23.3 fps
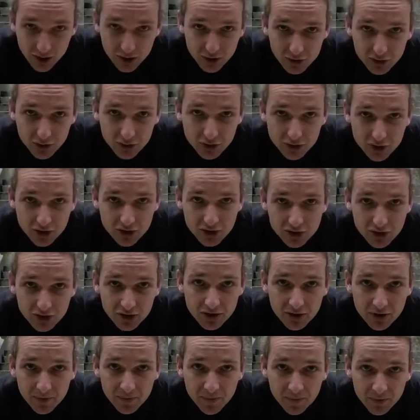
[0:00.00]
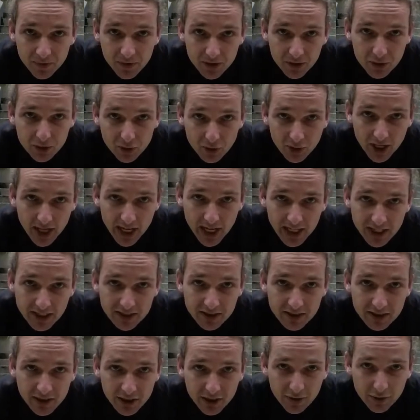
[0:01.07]
use two
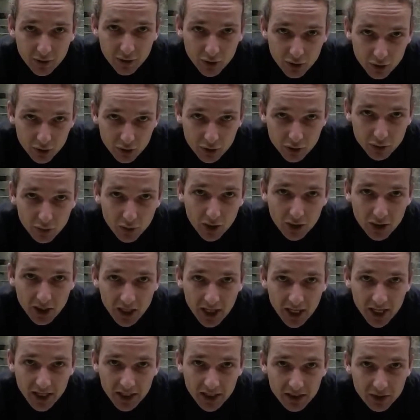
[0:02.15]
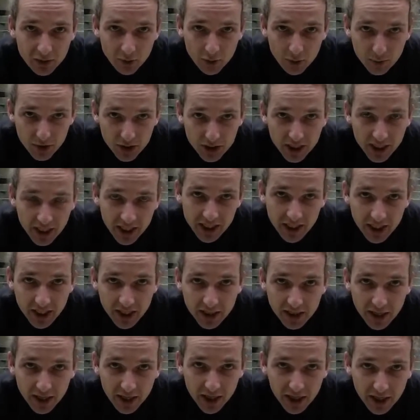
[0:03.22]
legs? If you use one leg, you will be
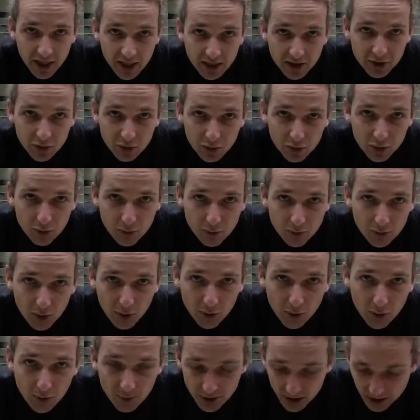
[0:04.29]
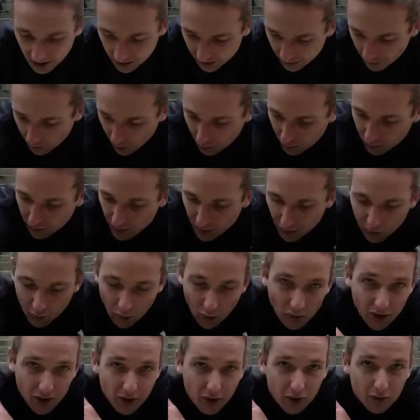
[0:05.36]
kicking and you probably won't be
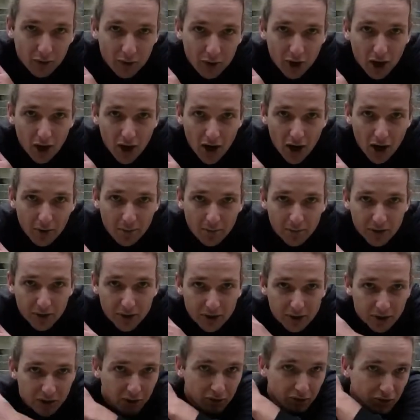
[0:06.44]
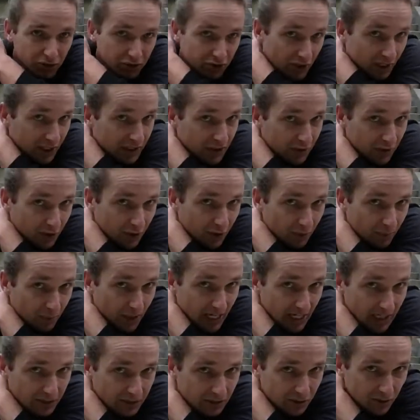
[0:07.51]
rolling over your arm, but go straight to your
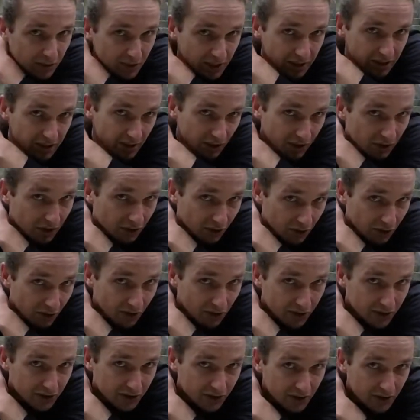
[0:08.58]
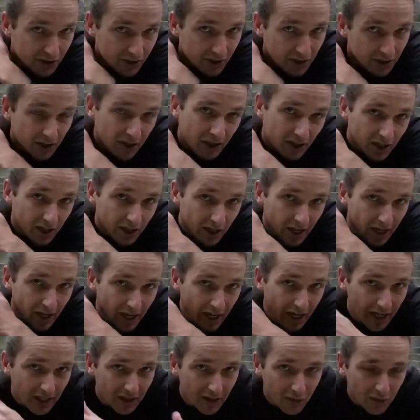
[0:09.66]
back. So this is gonna hurt
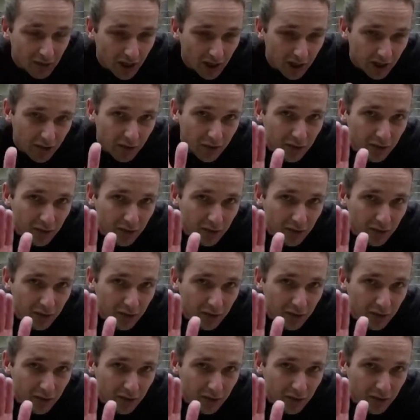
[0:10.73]
and you kind of